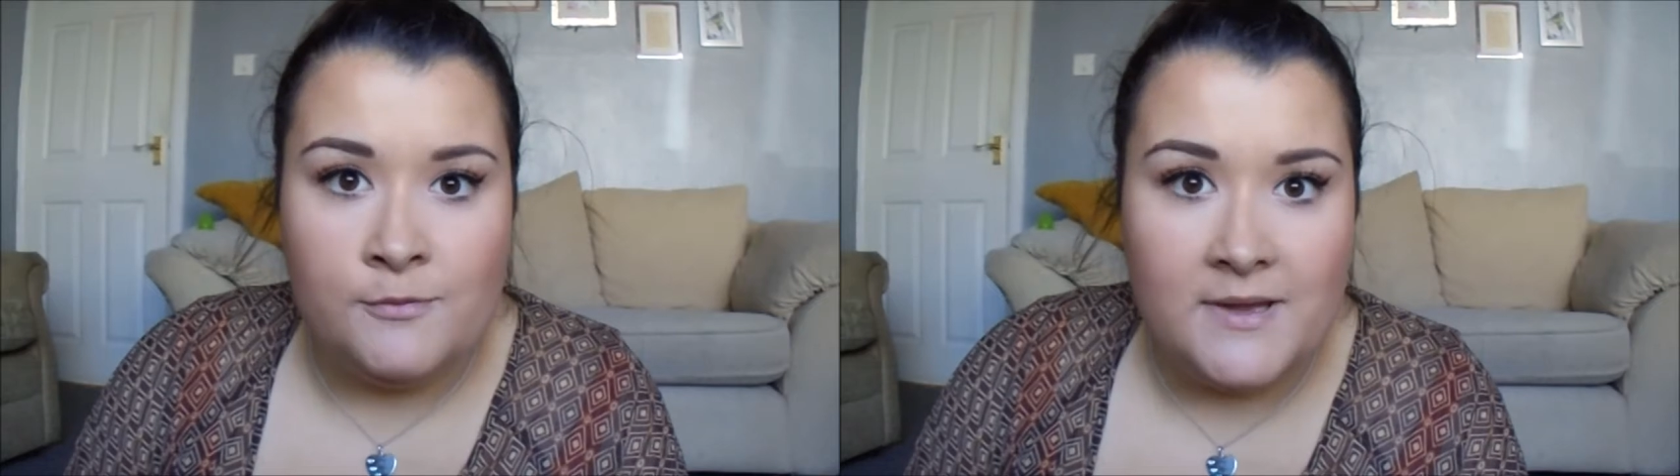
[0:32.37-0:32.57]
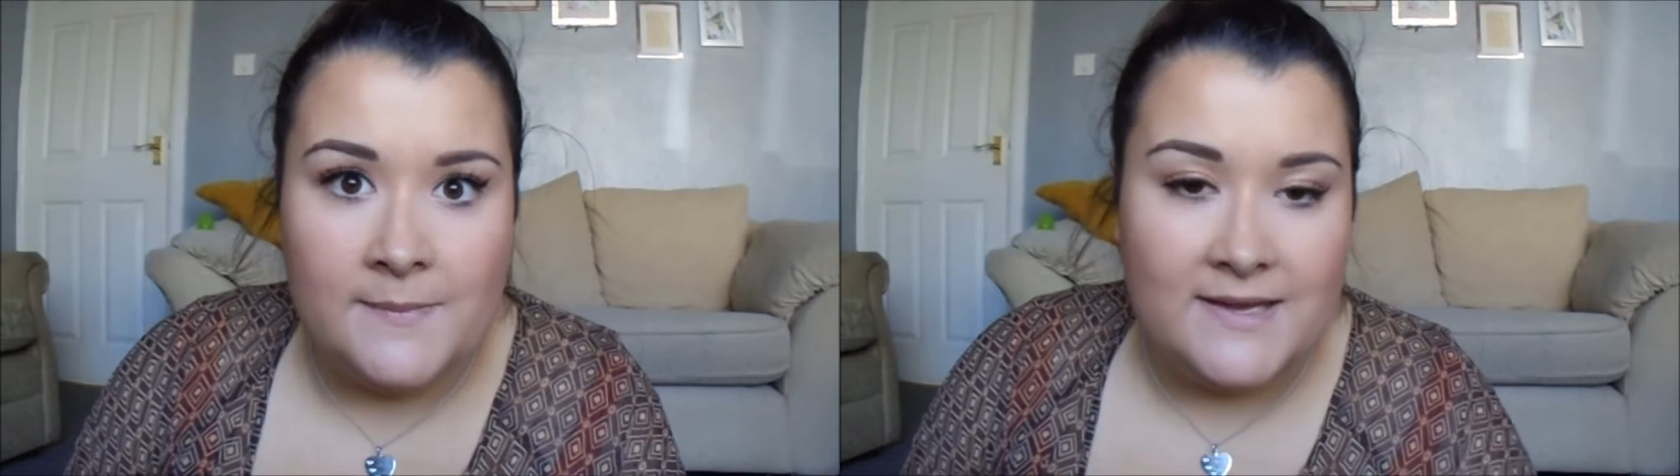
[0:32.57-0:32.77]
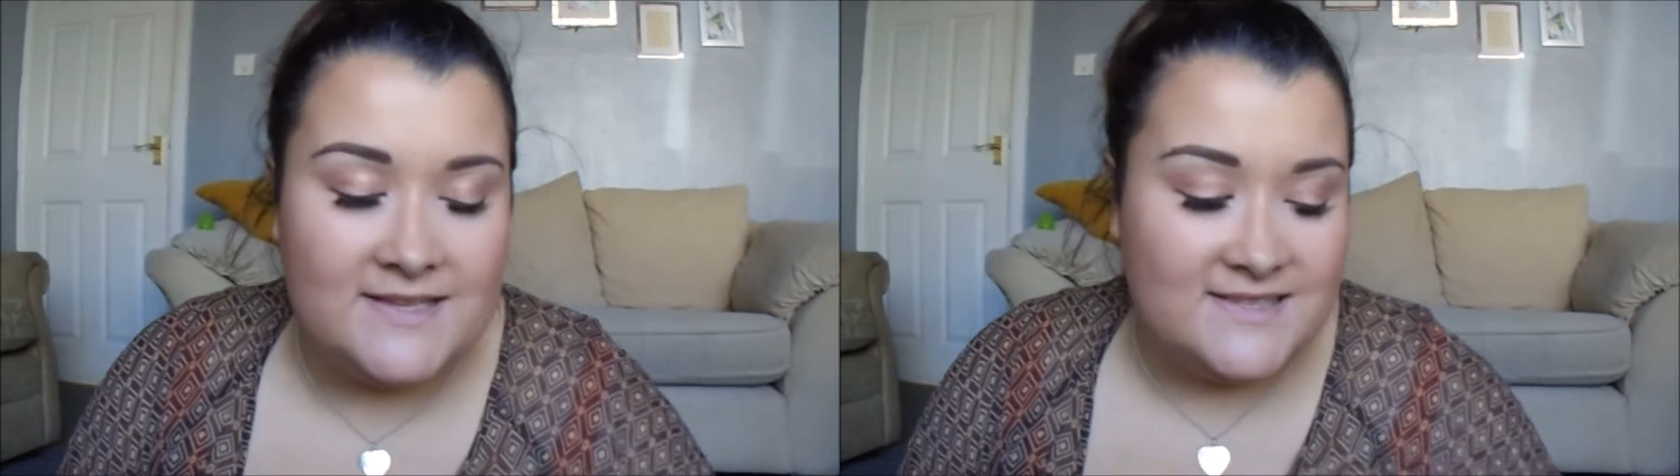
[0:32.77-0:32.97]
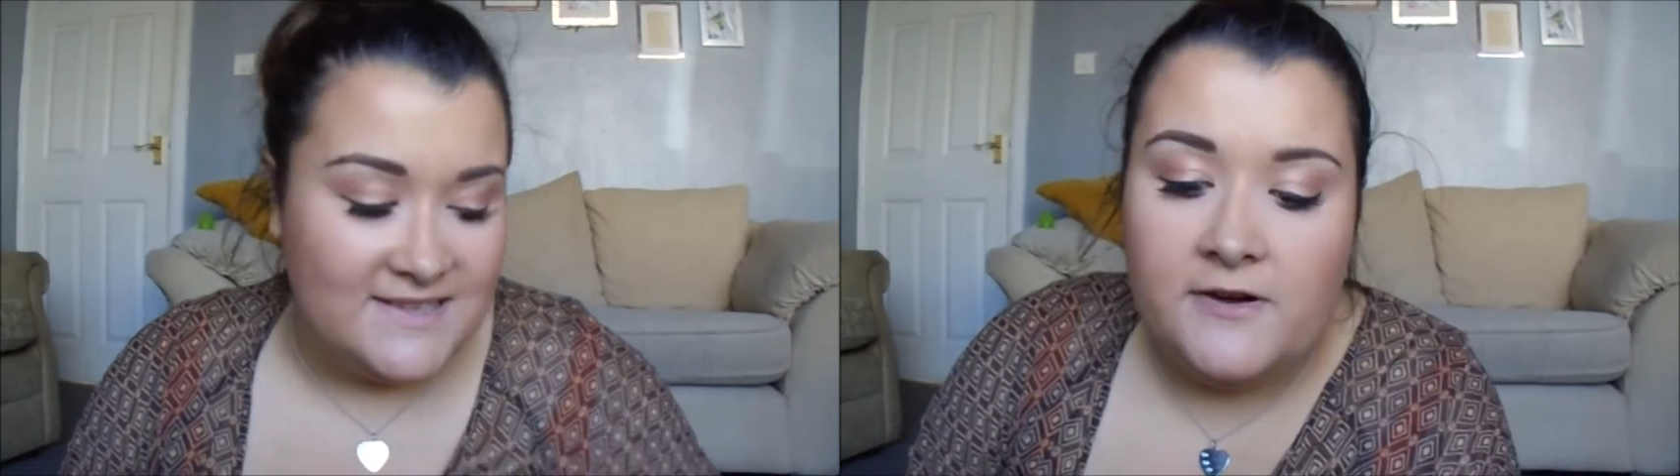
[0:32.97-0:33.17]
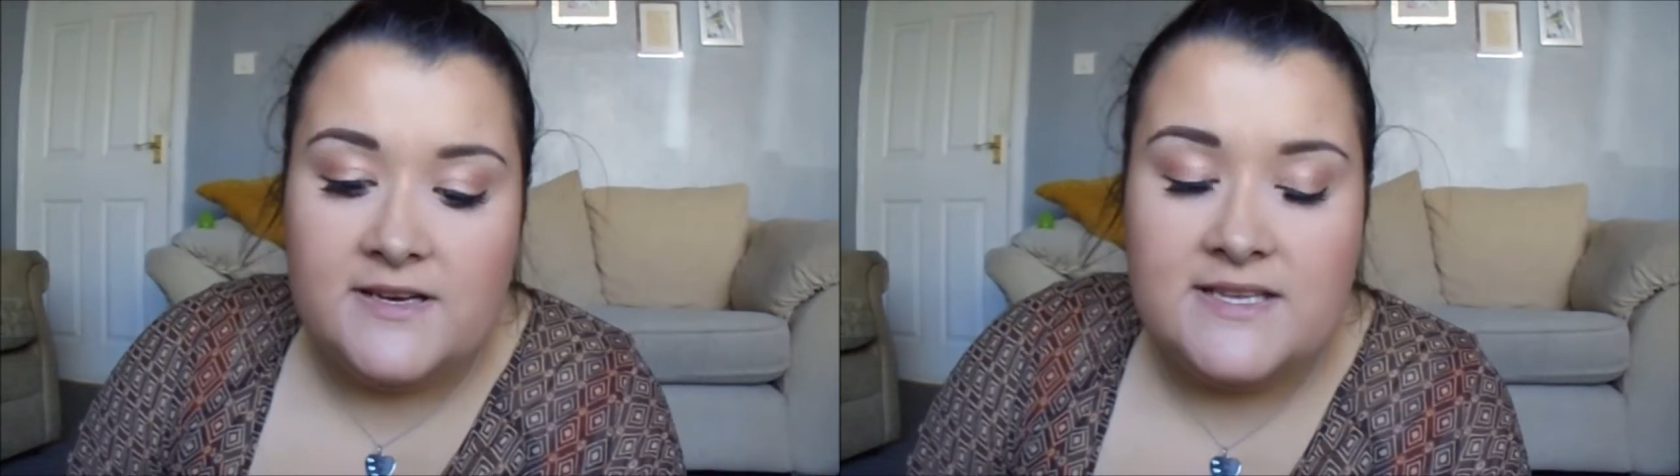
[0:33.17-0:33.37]
babies.
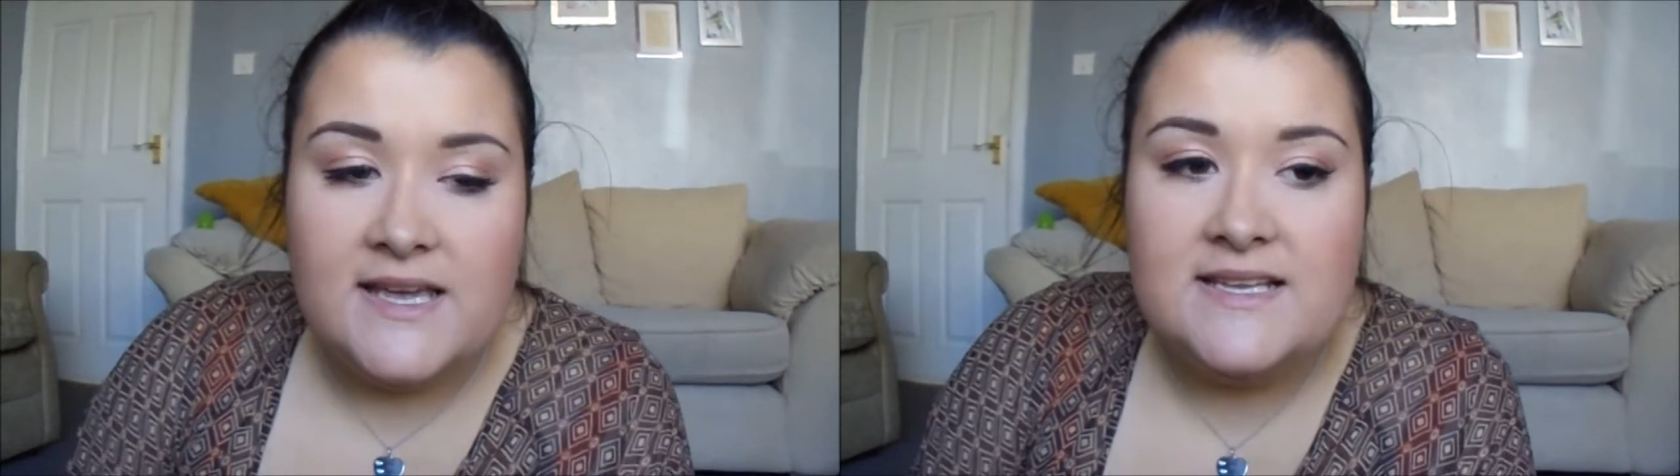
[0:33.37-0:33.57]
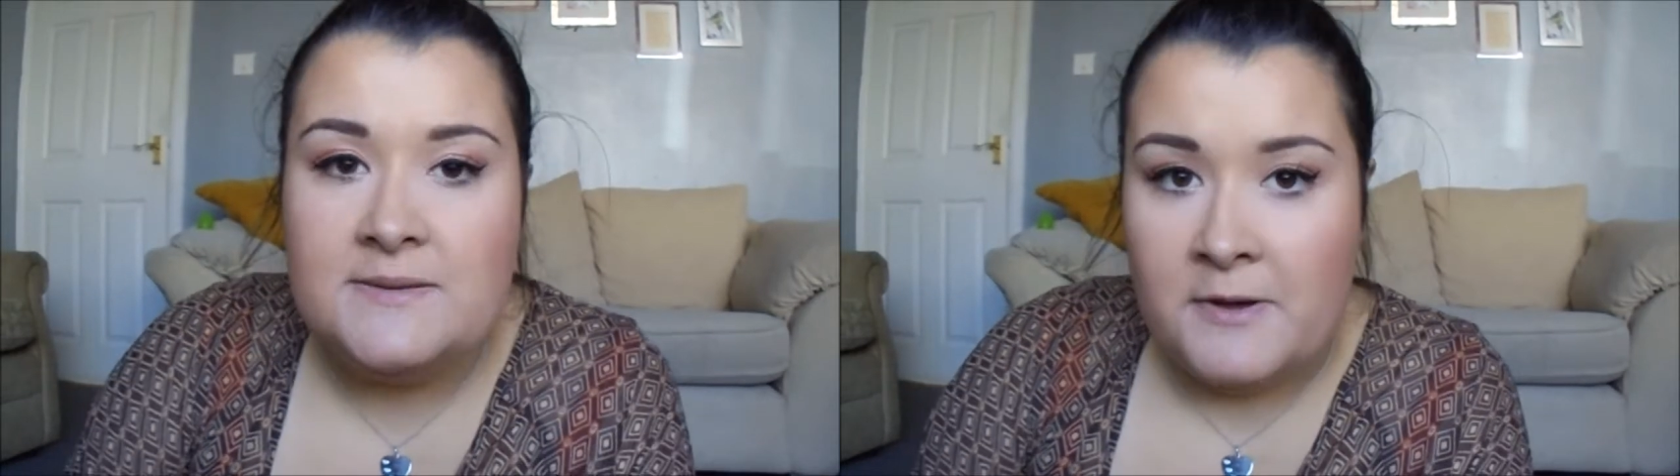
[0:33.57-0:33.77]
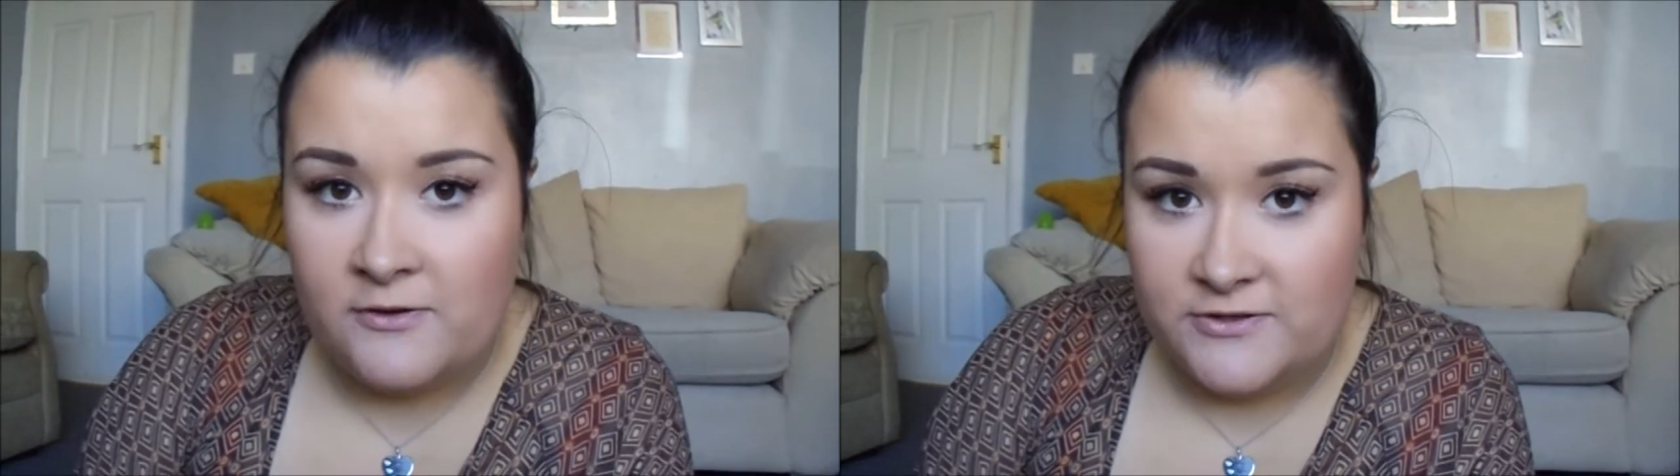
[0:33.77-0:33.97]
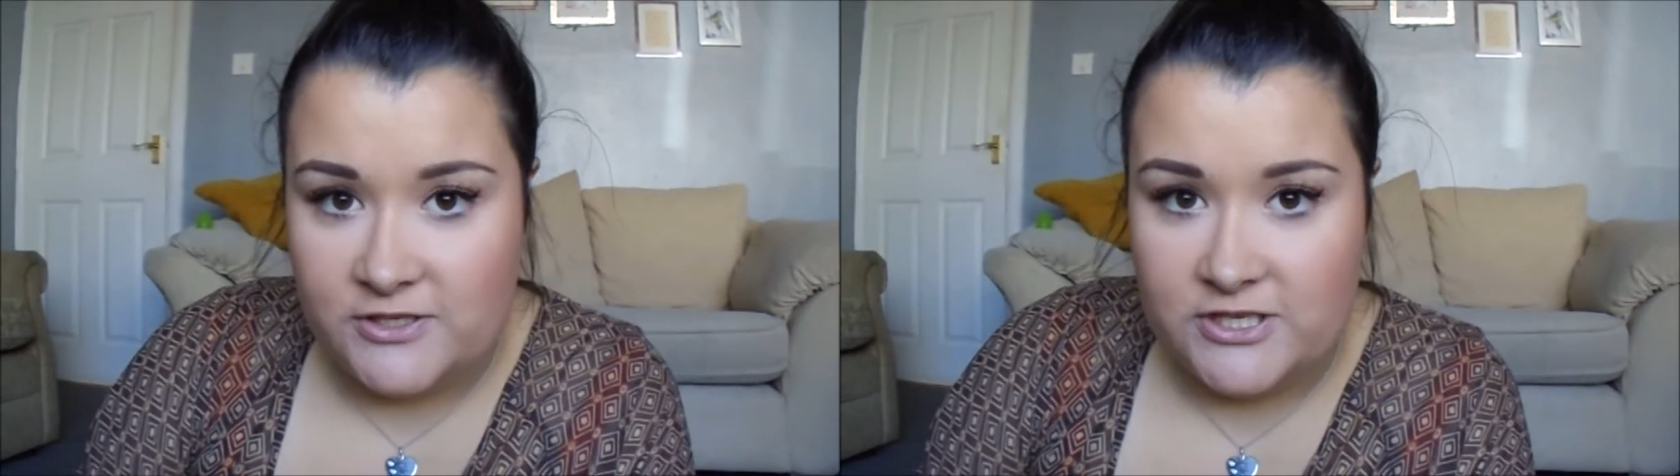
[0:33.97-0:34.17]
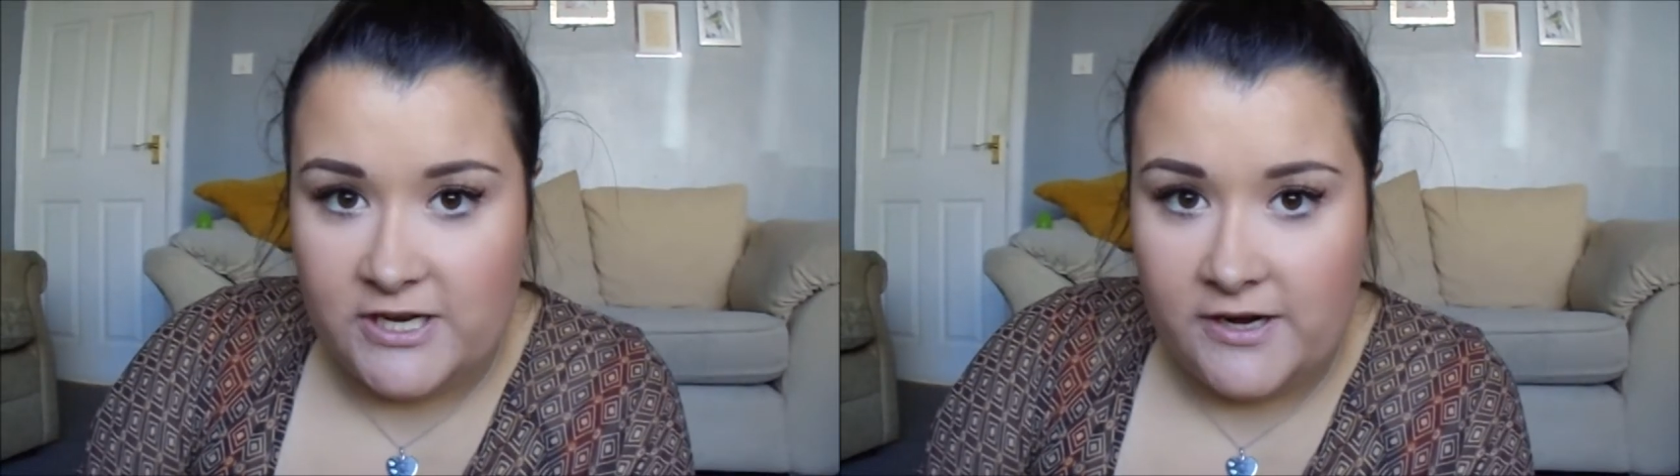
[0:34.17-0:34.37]
First thing is a
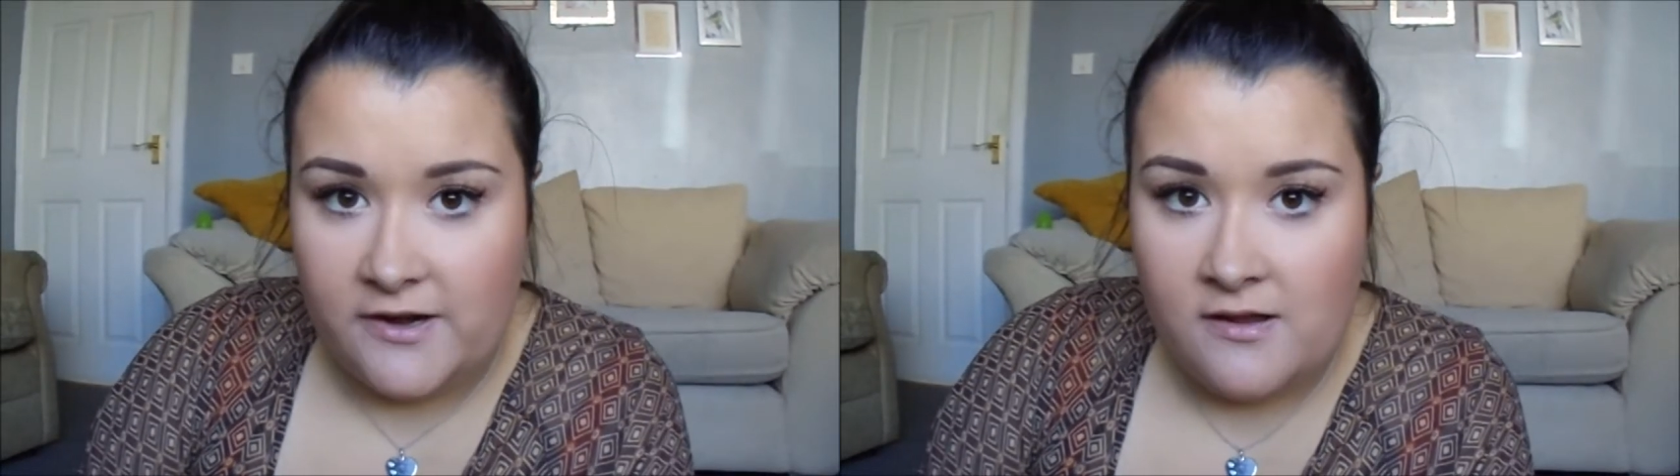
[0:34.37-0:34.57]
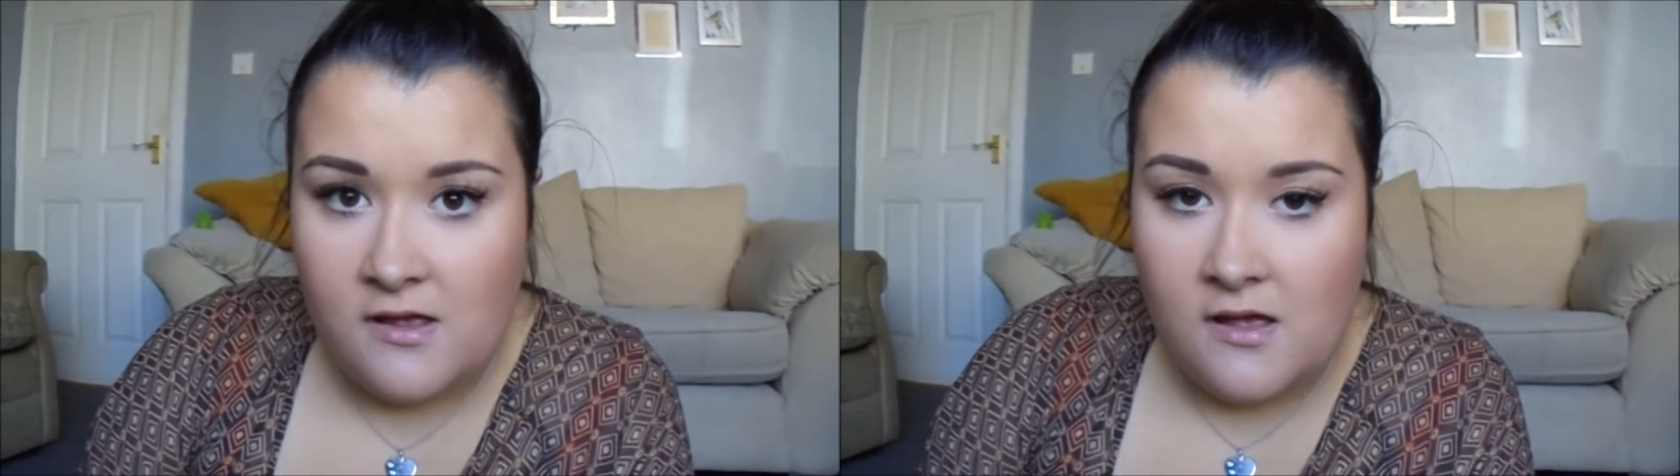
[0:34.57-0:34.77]
bouncer chair.